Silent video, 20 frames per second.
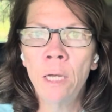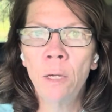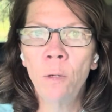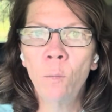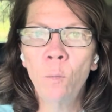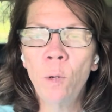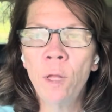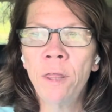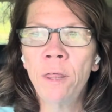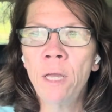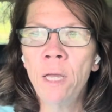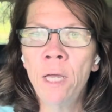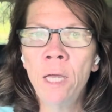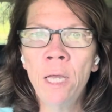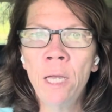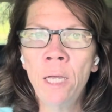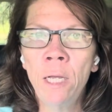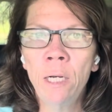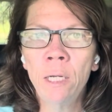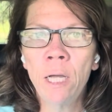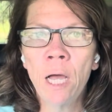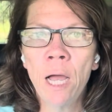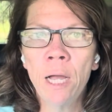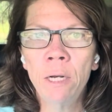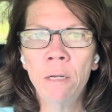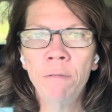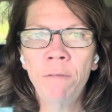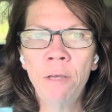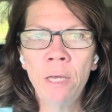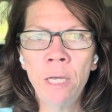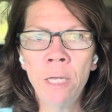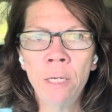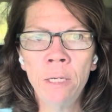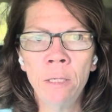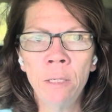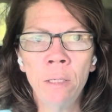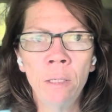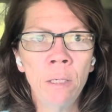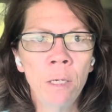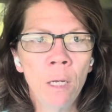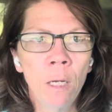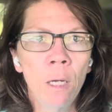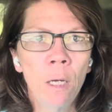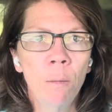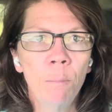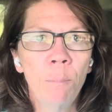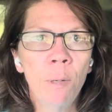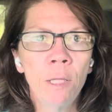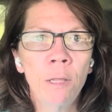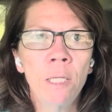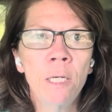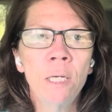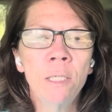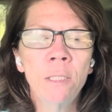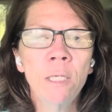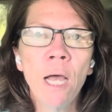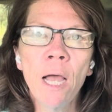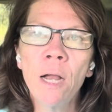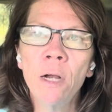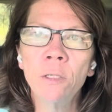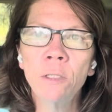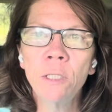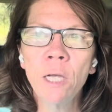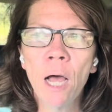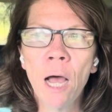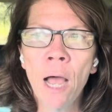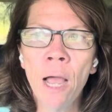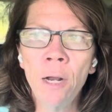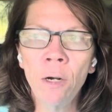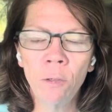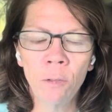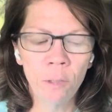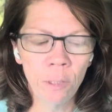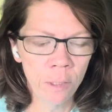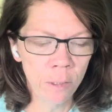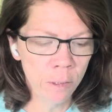within, kind of hidden, but the entire title